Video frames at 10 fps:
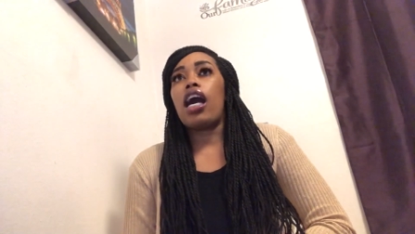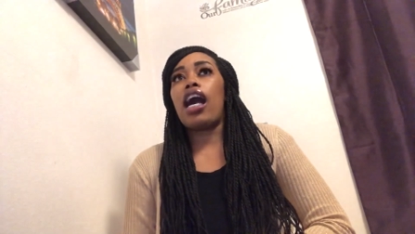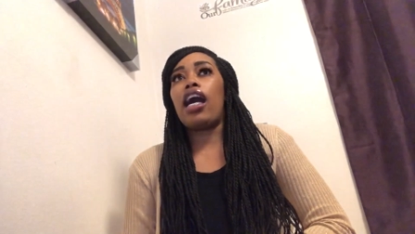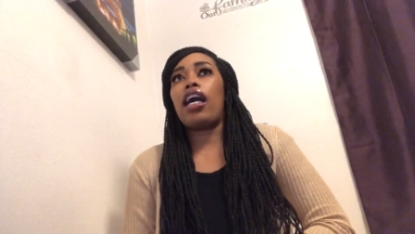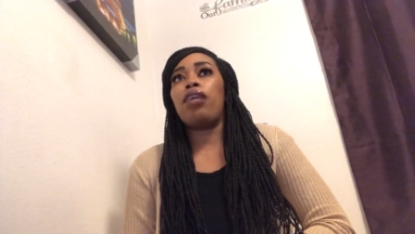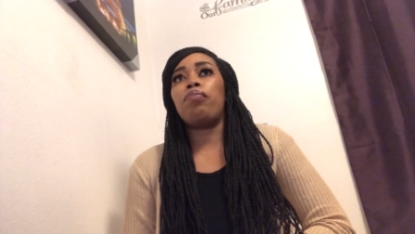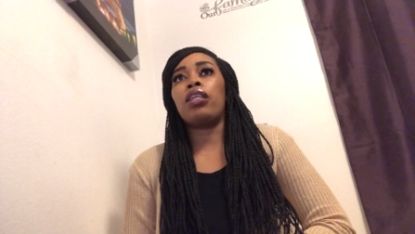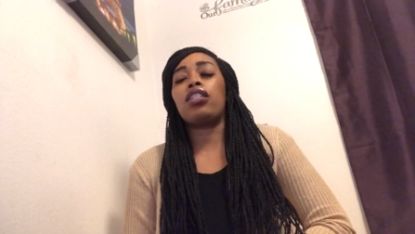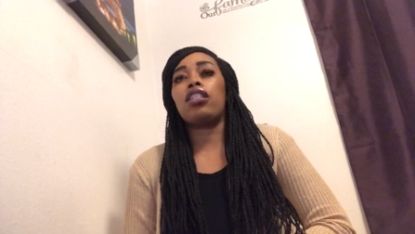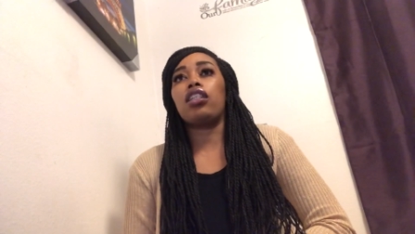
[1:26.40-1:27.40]
I
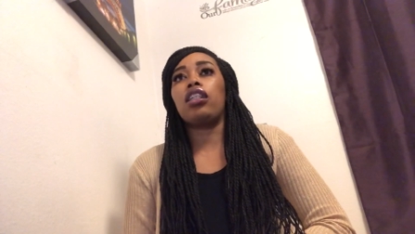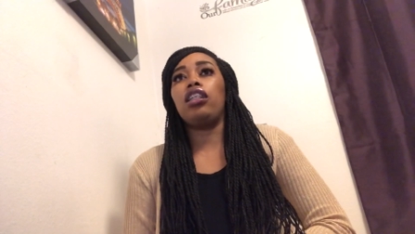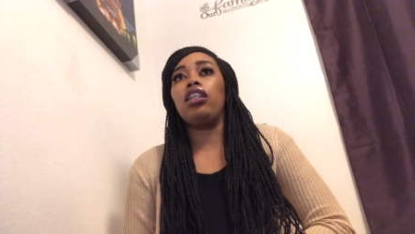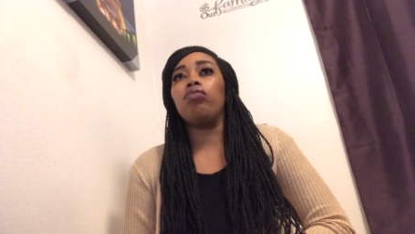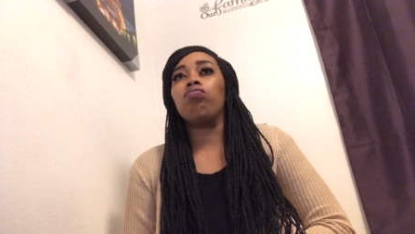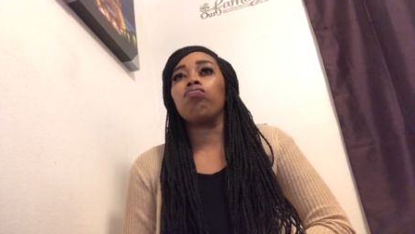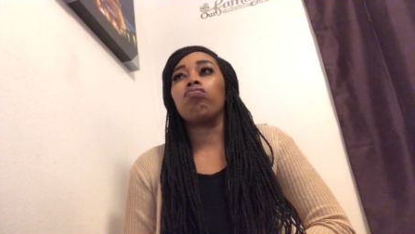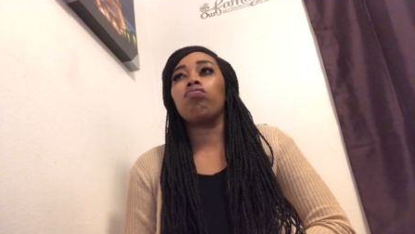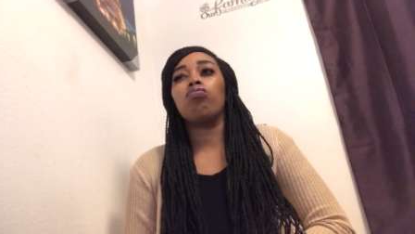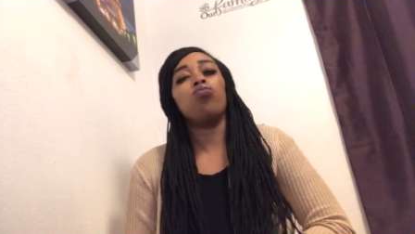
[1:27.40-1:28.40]
basically
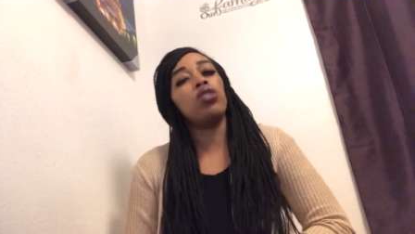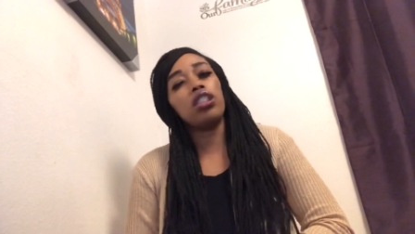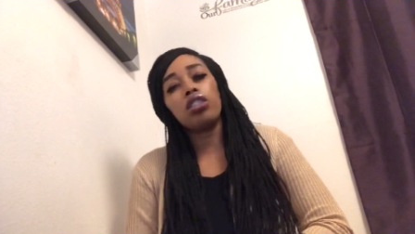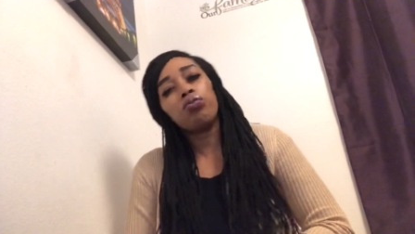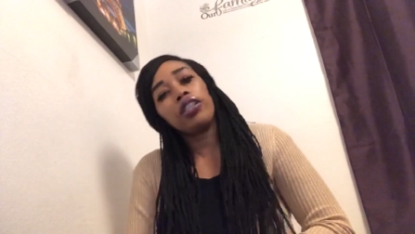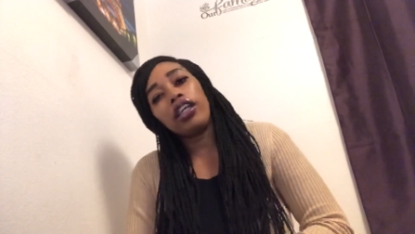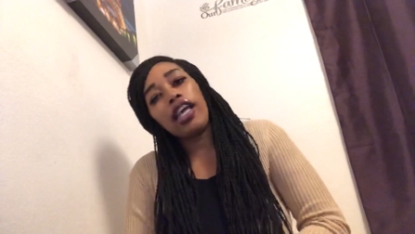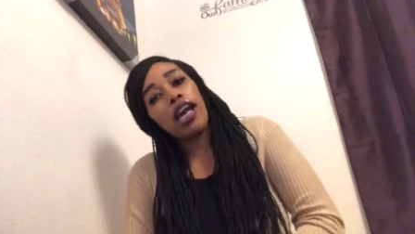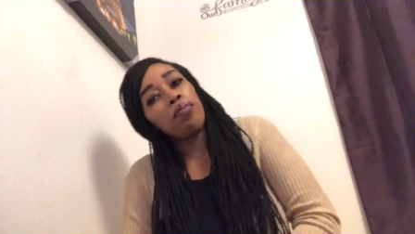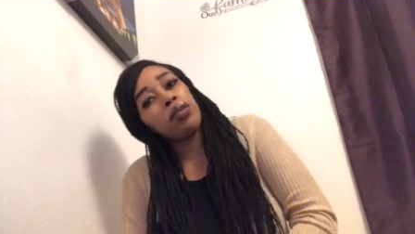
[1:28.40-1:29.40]
wasn't really
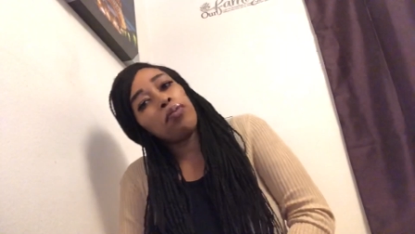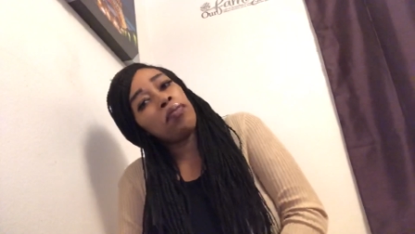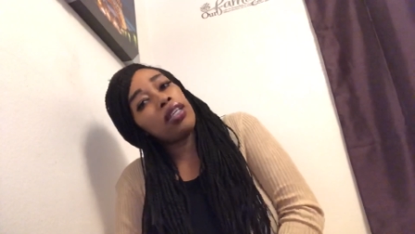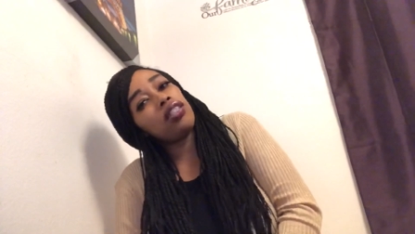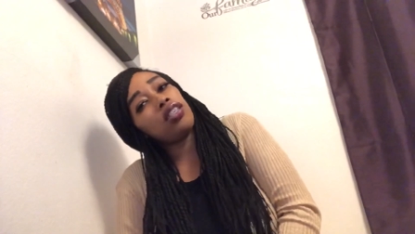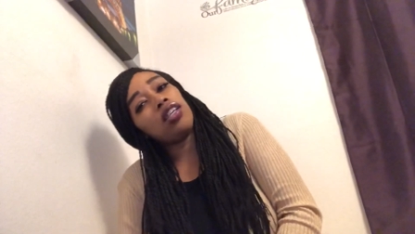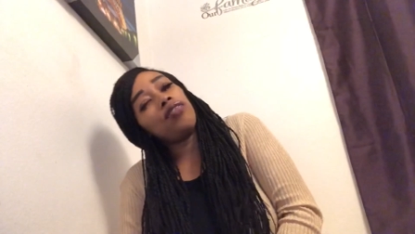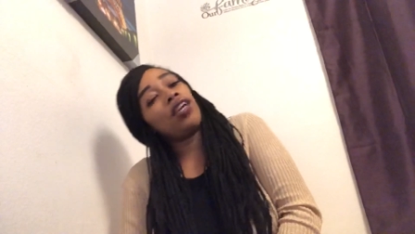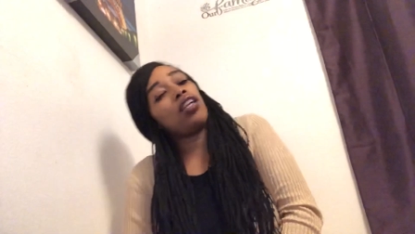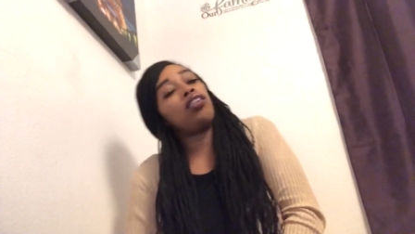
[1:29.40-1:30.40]
happy with myself
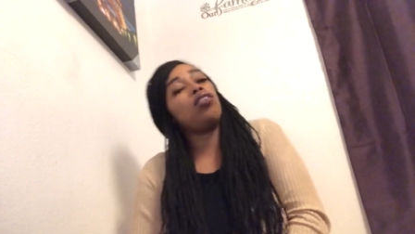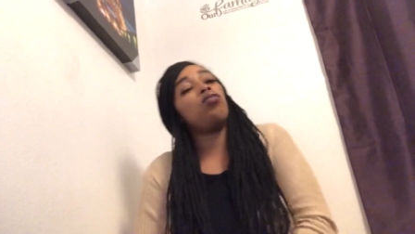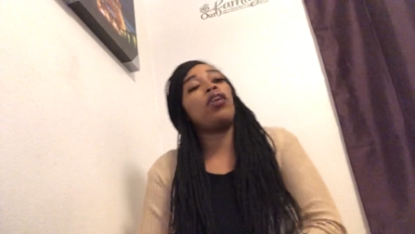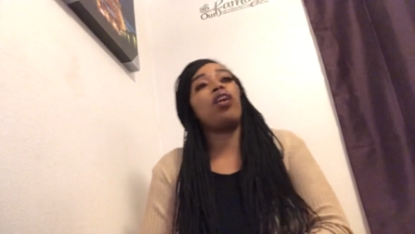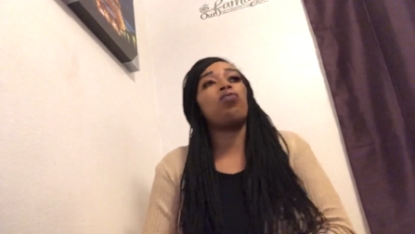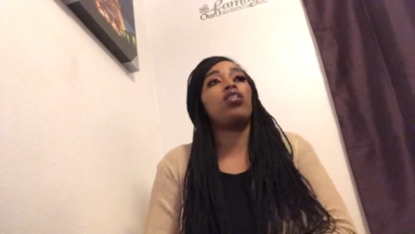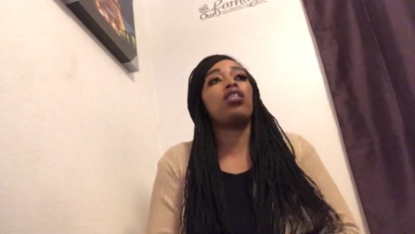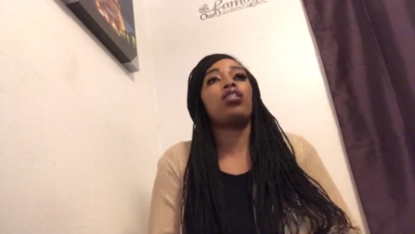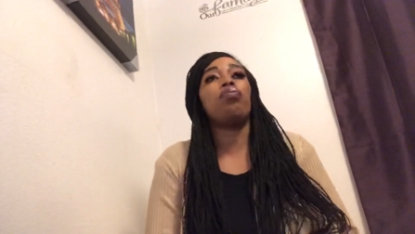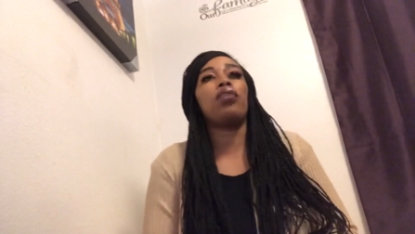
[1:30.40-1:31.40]
I didn't know where I wanted
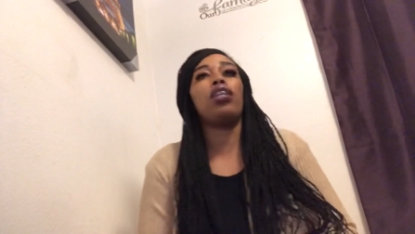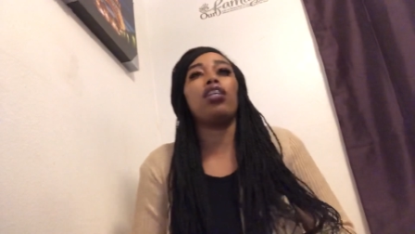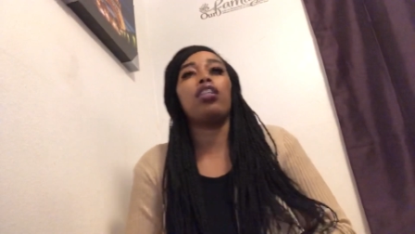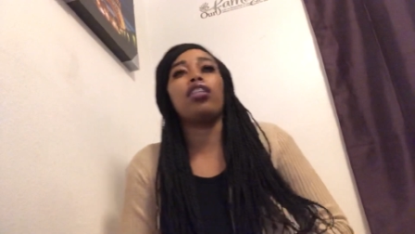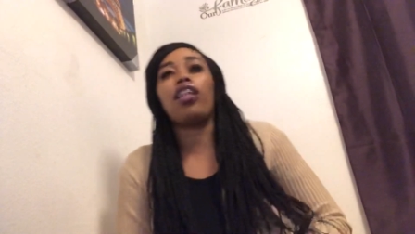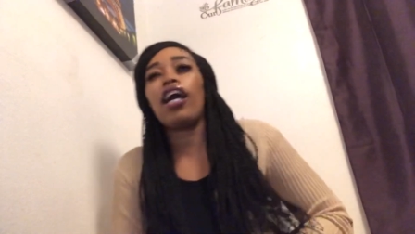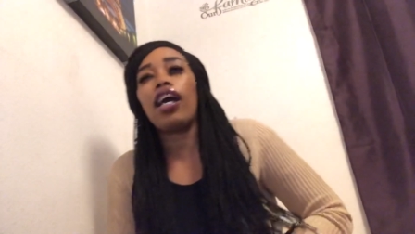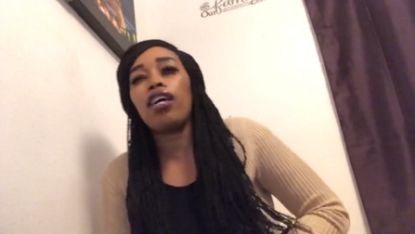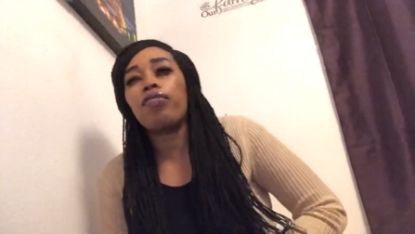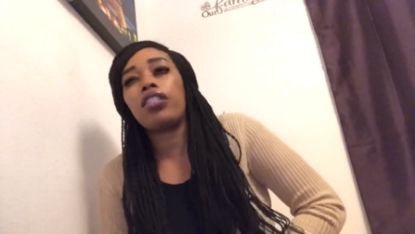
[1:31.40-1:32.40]
to be in
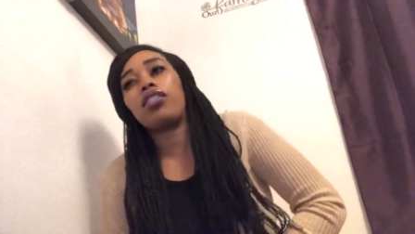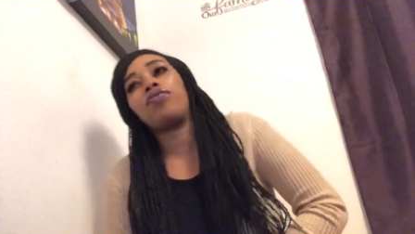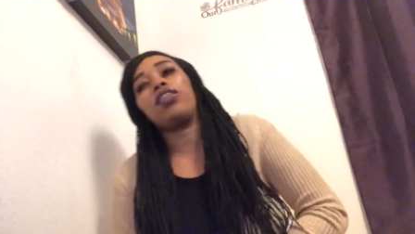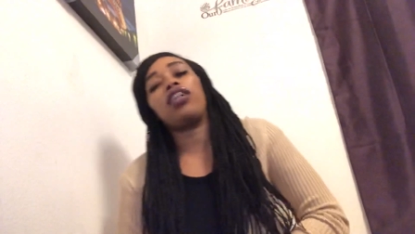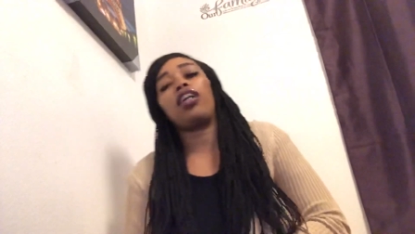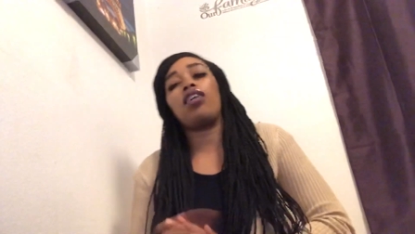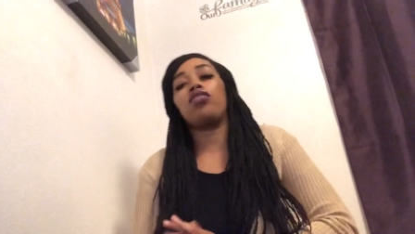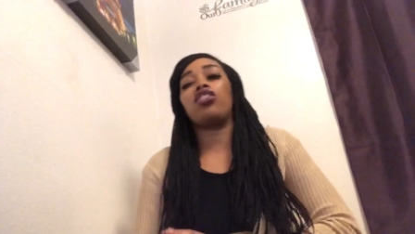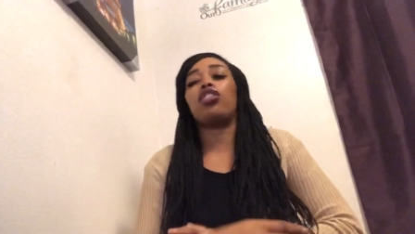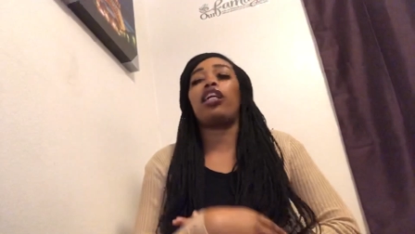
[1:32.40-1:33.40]
life I just felt like I was
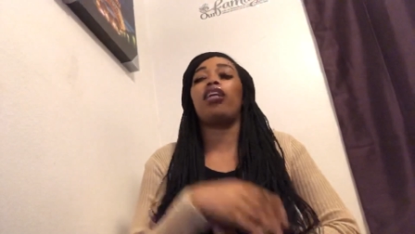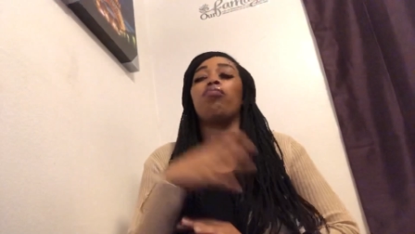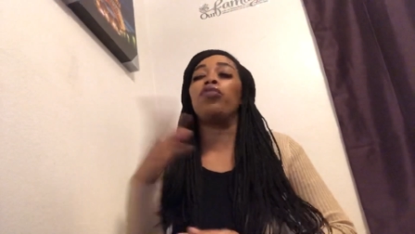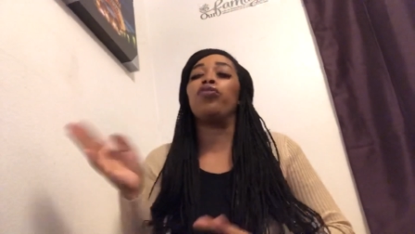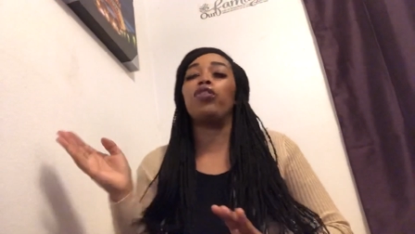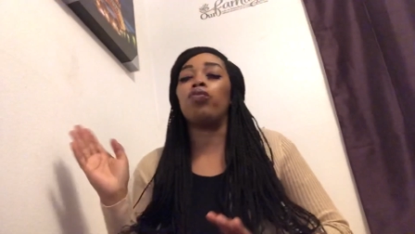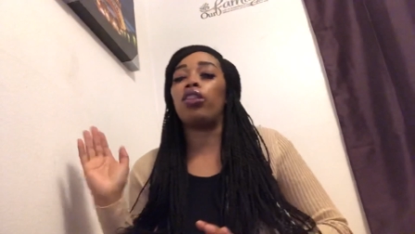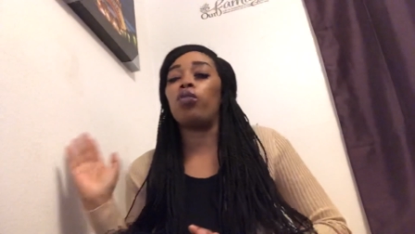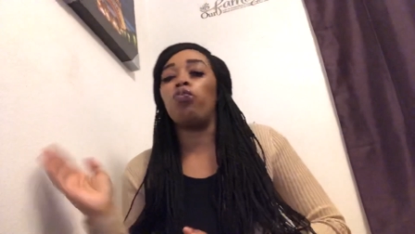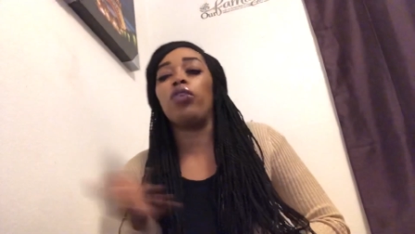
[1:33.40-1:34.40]
just like moving with
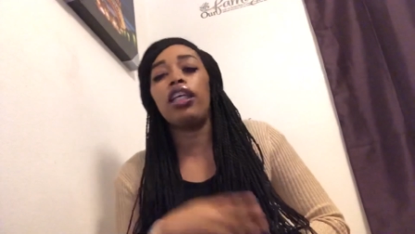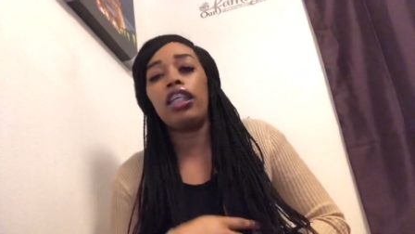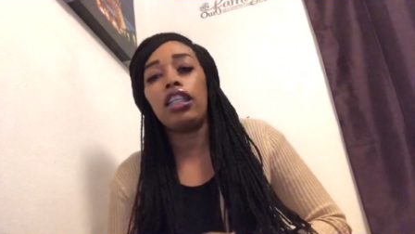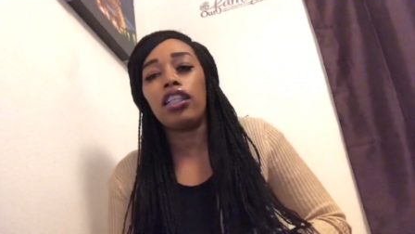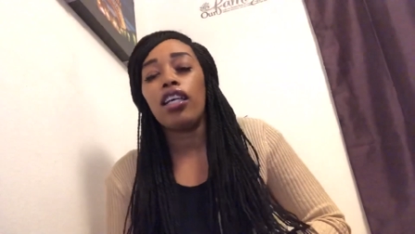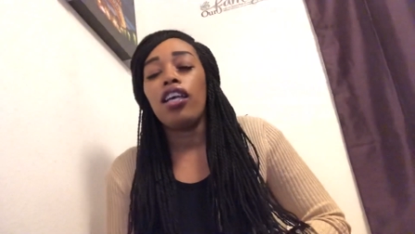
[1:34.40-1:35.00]
the wind